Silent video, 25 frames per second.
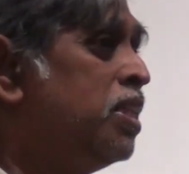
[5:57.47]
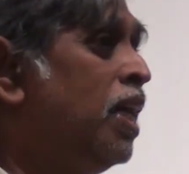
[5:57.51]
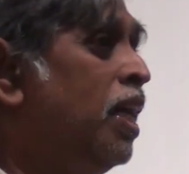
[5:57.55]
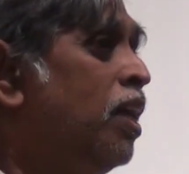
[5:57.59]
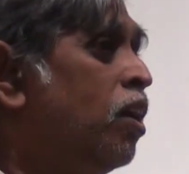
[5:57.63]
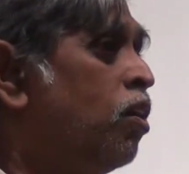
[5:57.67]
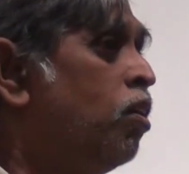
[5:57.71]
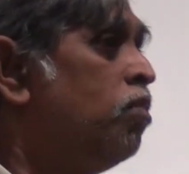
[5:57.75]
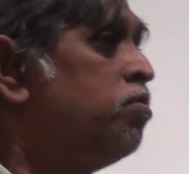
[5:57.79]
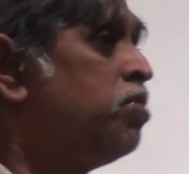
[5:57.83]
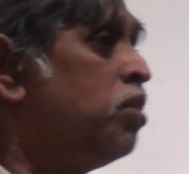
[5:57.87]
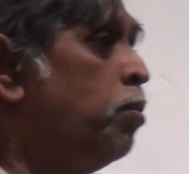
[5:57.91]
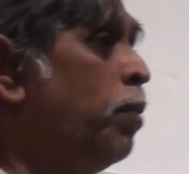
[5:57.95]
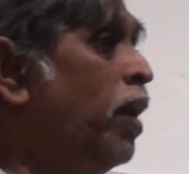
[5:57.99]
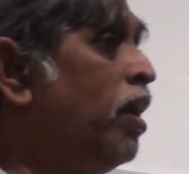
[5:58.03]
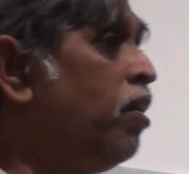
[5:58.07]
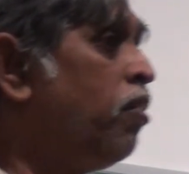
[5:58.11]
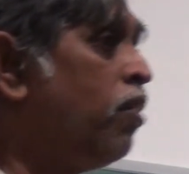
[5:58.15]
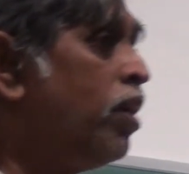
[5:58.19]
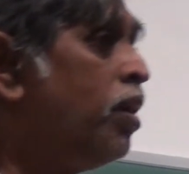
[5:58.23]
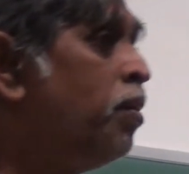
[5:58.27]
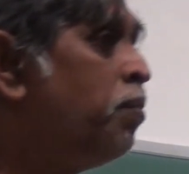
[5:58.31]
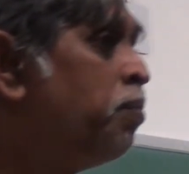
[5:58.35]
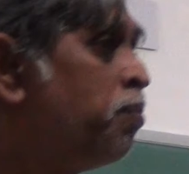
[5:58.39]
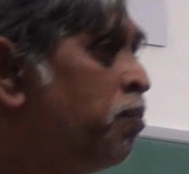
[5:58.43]
center of
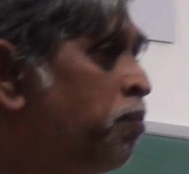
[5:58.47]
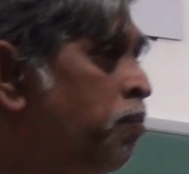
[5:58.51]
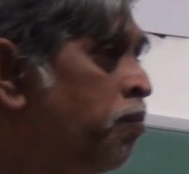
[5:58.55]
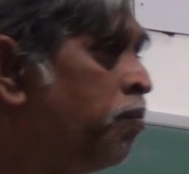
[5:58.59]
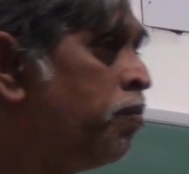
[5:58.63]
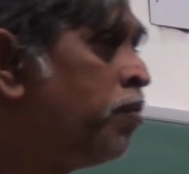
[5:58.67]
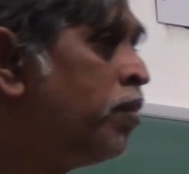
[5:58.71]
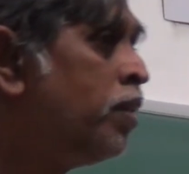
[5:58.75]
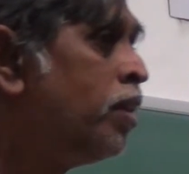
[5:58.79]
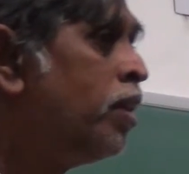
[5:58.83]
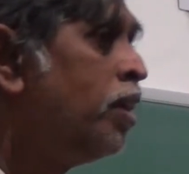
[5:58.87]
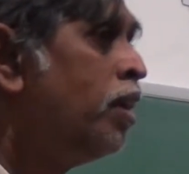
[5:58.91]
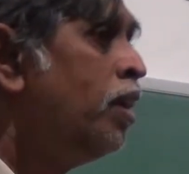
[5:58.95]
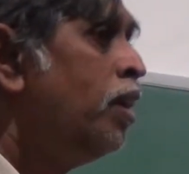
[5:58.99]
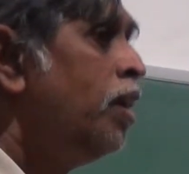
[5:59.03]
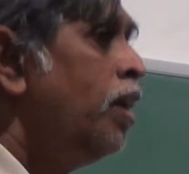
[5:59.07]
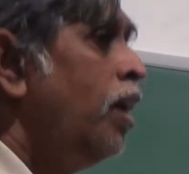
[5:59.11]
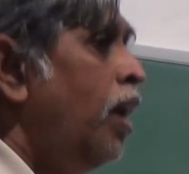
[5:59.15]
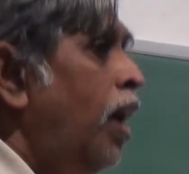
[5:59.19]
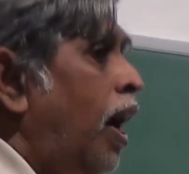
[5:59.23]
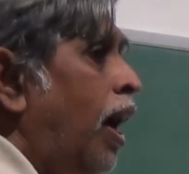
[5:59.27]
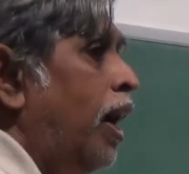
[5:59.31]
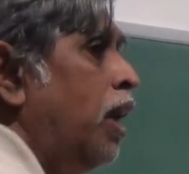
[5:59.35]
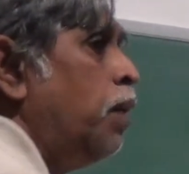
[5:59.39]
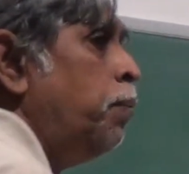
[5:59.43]
symmetry.
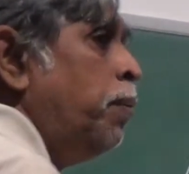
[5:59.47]
And